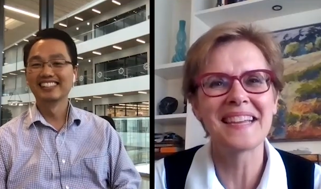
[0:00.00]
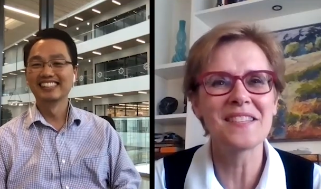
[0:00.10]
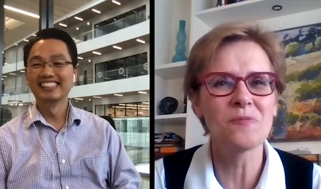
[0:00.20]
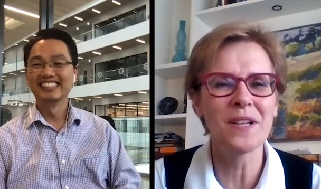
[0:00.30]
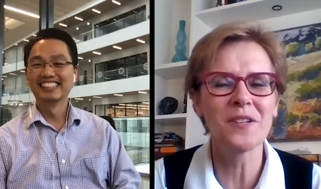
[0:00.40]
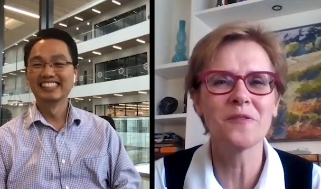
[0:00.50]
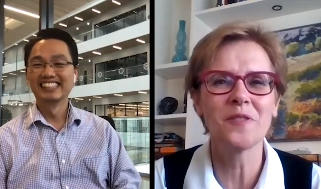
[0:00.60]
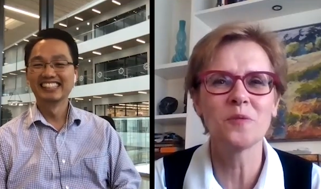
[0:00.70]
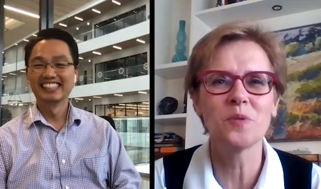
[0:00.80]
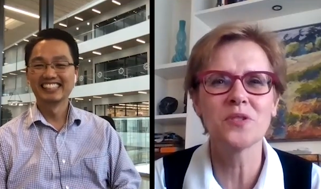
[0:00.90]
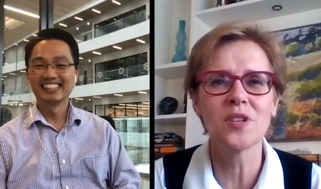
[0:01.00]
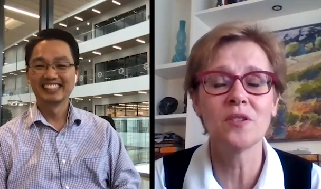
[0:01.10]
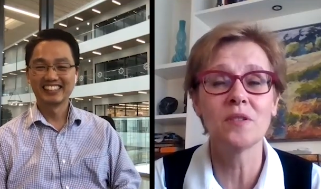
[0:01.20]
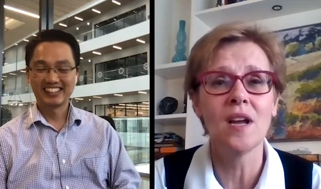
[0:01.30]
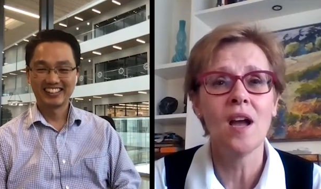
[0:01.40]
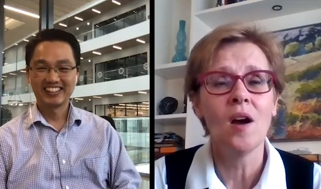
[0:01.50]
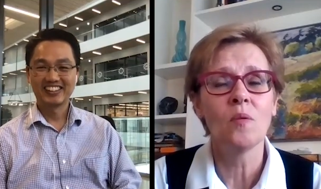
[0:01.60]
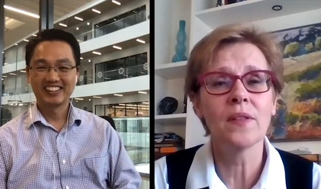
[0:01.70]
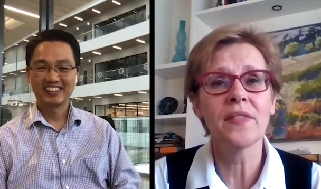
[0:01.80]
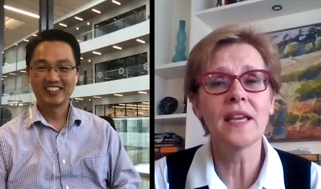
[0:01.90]
Speaker 1: That's wonderful, Woo Soo.
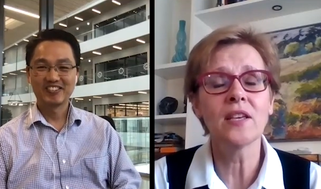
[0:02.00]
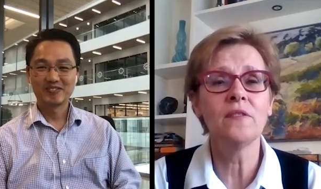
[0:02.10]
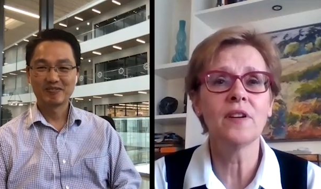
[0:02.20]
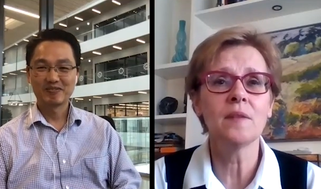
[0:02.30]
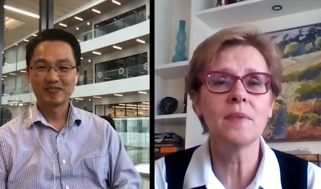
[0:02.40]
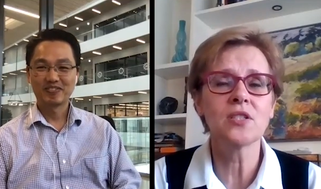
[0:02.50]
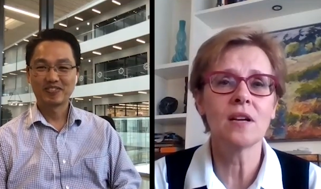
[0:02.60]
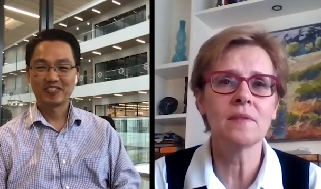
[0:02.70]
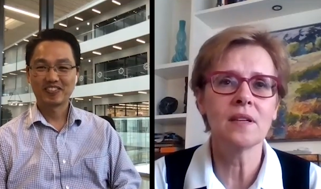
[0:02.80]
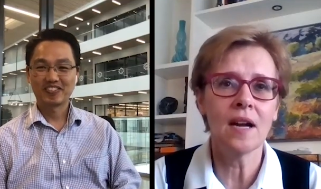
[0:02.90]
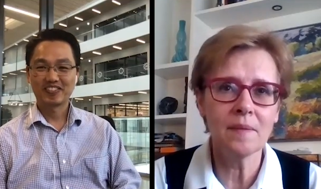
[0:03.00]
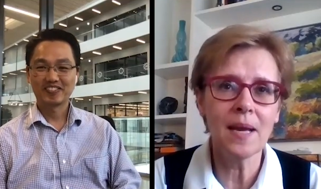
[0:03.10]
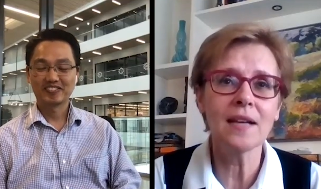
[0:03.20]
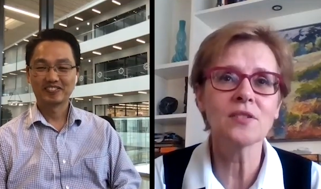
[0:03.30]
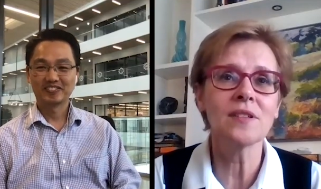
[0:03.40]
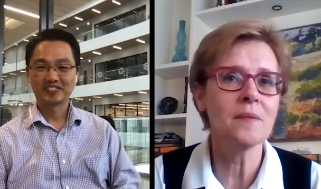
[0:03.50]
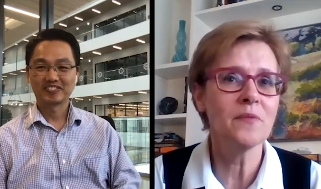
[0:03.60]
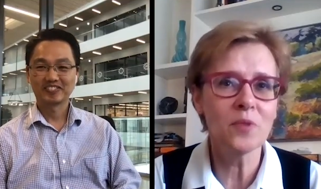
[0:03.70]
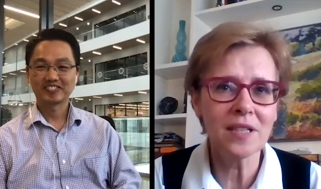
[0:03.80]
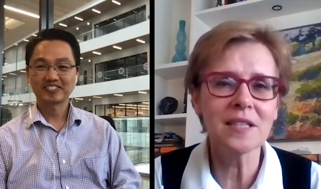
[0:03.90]
Well, thank you very much. I'm I'm act,
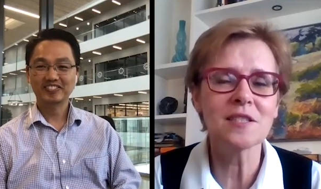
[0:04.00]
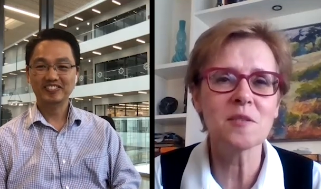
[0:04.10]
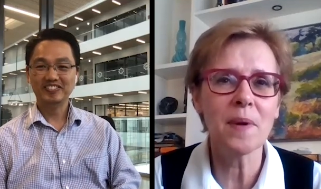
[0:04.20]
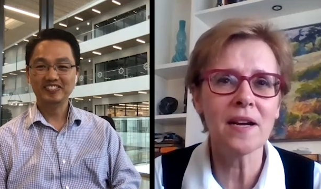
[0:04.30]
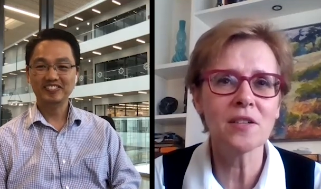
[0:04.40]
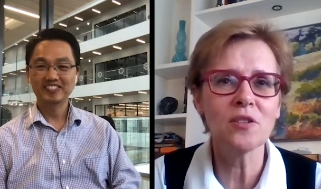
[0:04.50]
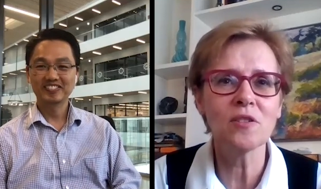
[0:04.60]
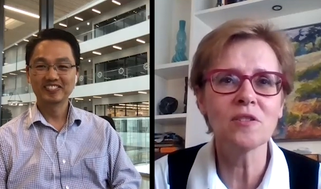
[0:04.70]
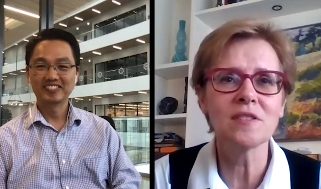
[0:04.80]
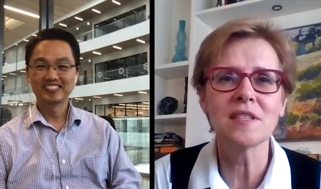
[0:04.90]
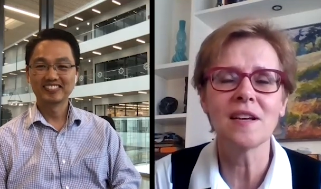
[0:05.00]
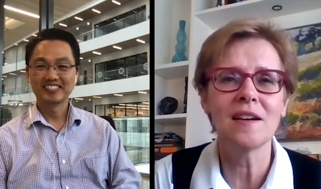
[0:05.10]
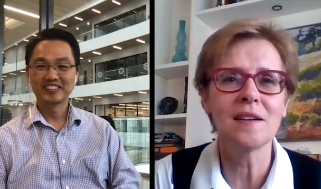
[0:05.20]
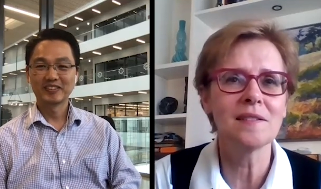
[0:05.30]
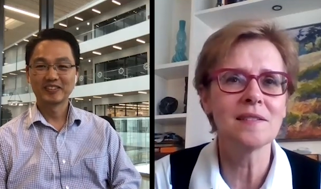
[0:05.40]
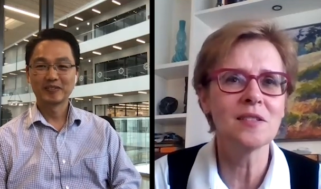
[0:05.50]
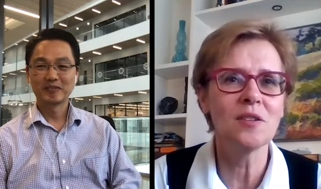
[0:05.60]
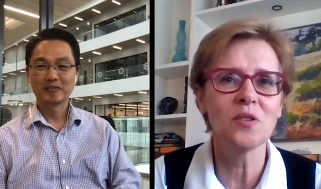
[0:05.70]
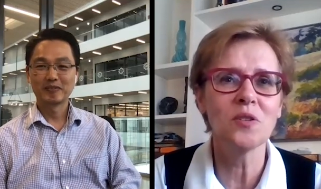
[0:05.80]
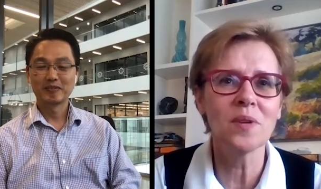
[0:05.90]
I'm really inspired. You could uh,
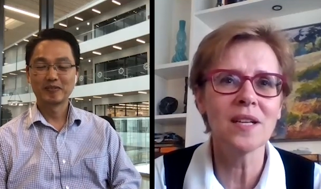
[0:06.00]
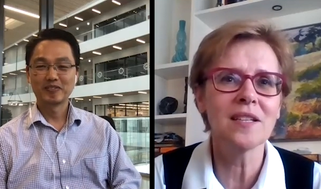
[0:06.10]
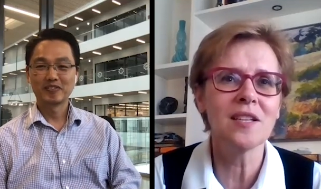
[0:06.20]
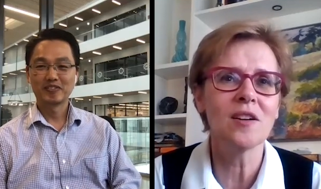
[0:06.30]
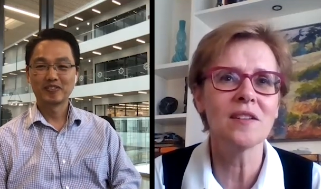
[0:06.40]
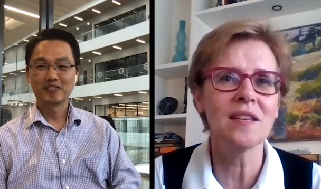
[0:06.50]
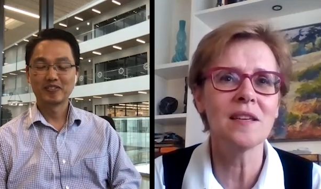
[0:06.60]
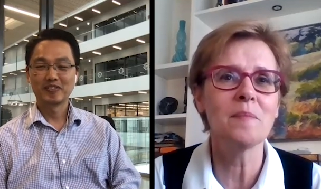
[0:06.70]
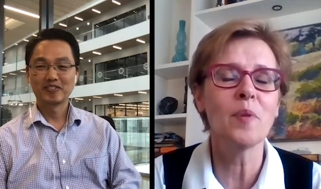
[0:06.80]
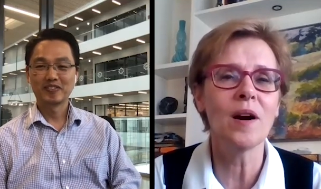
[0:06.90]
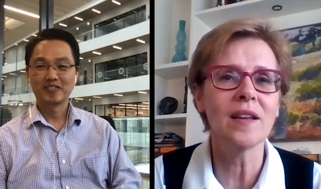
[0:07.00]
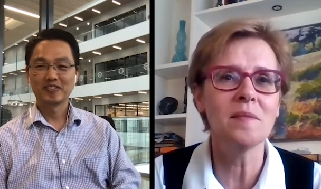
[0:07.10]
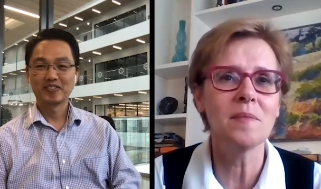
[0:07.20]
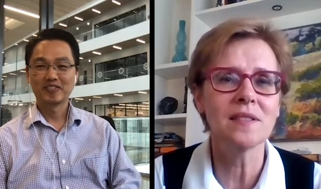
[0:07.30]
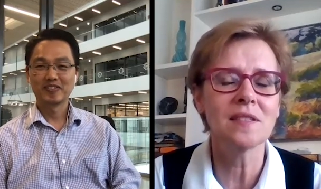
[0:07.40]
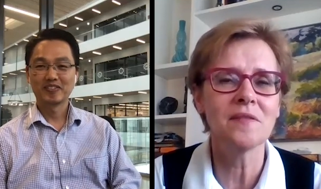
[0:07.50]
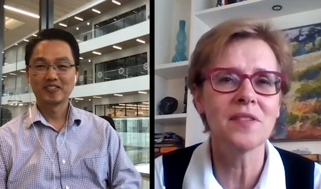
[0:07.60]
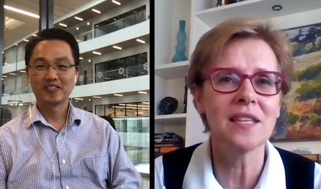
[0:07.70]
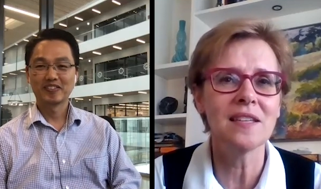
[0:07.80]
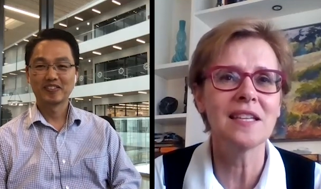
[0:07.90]
you know you really are the embodiment
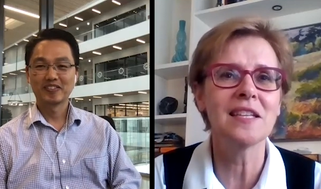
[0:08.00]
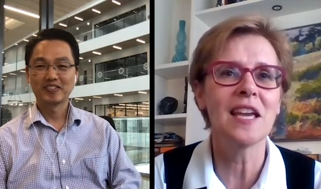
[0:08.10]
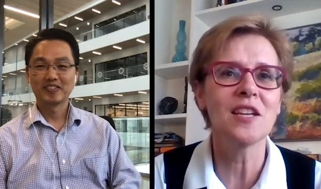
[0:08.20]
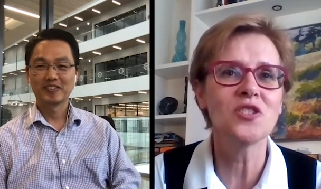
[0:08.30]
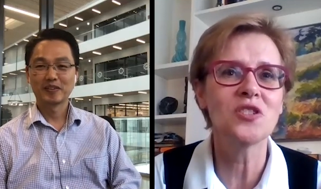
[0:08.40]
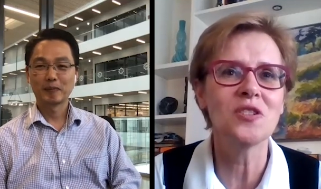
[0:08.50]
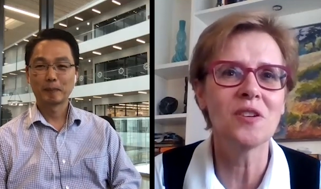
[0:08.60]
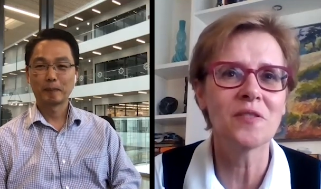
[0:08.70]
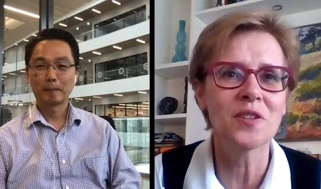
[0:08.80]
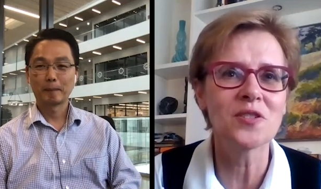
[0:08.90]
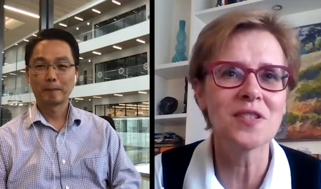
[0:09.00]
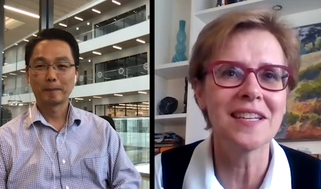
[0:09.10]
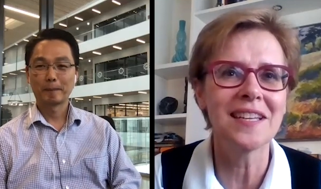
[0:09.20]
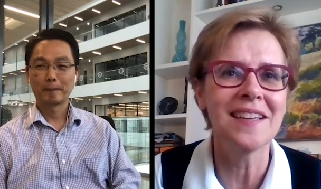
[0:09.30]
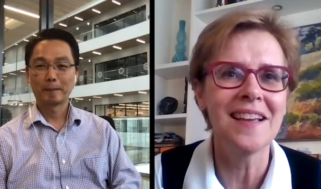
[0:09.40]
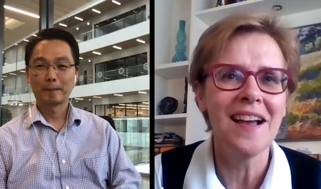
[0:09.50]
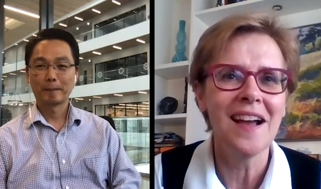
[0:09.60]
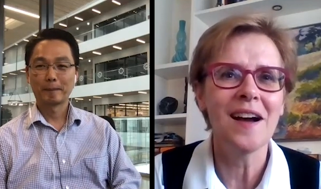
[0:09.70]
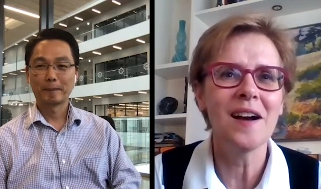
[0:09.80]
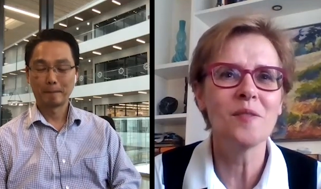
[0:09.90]
of the engaged university,
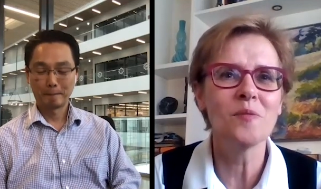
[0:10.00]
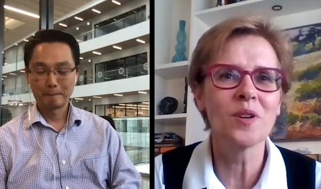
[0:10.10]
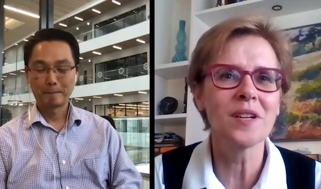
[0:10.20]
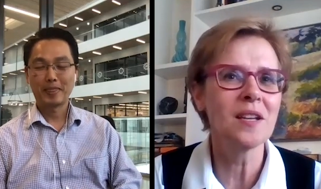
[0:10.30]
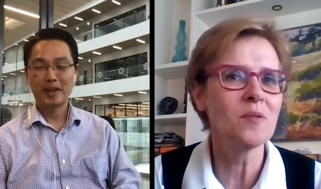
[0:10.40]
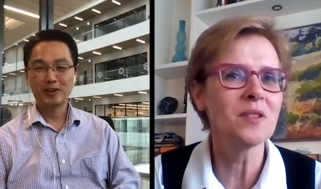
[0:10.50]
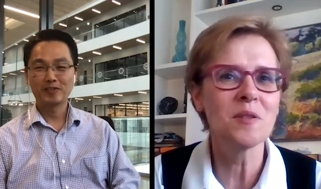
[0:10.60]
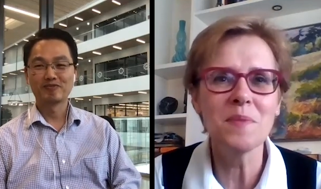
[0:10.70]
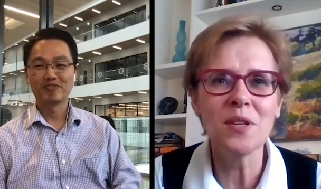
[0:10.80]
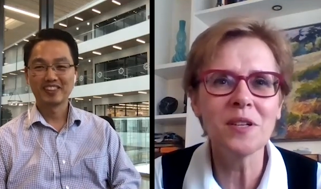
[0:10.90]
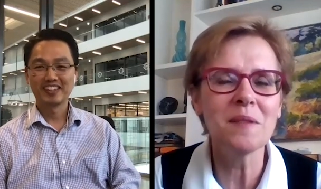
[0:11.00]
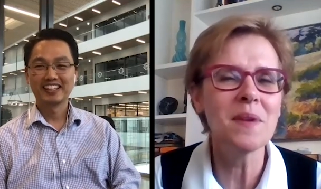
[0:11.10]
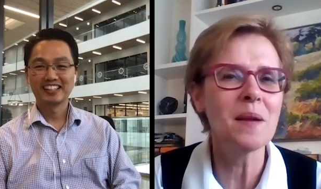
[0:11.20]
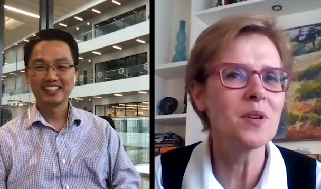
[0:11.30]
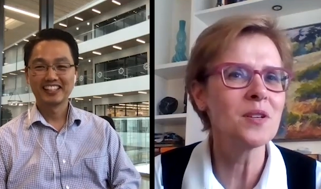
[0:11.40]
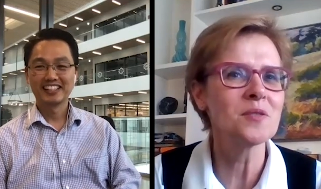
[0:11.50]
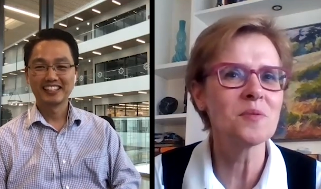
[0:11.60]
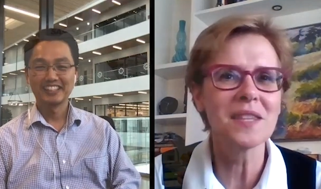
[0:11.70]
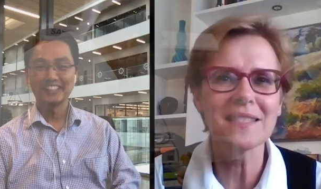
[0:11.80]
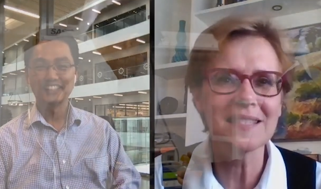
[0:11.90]
uh, working with community members, with